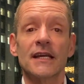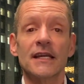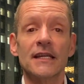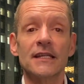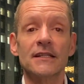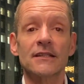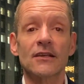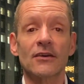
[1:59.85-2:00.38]

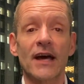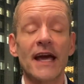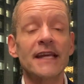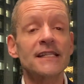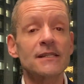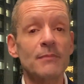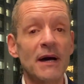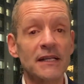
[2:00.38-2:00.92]
in
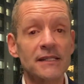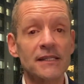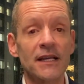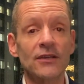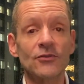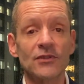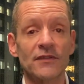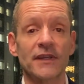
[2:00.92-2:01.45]
Aix-Marseille
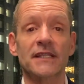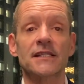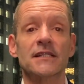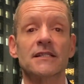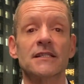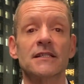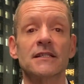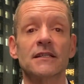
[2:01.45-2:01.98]

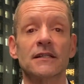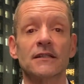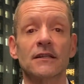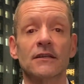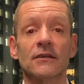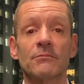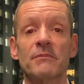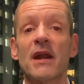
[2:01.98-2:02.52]
University
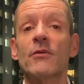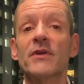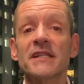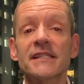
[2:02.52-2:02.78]
in marine